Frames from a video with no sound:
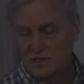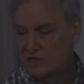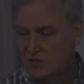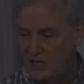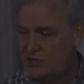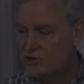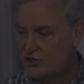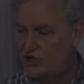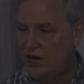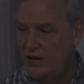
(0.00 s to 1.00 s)
these
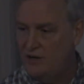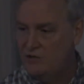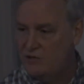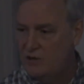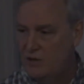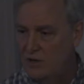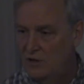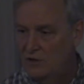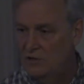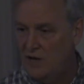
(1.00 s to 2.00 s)
glaciers change,
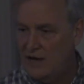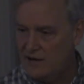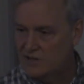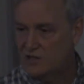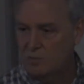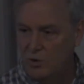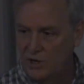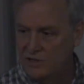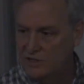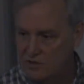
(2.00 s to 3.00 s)
the access
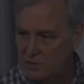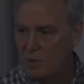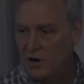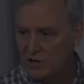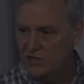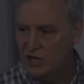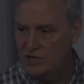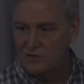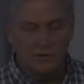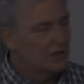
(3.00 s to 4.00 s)
points into the park
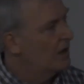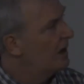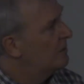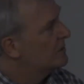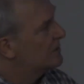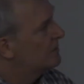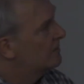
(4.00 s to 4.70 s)
change for the climbers.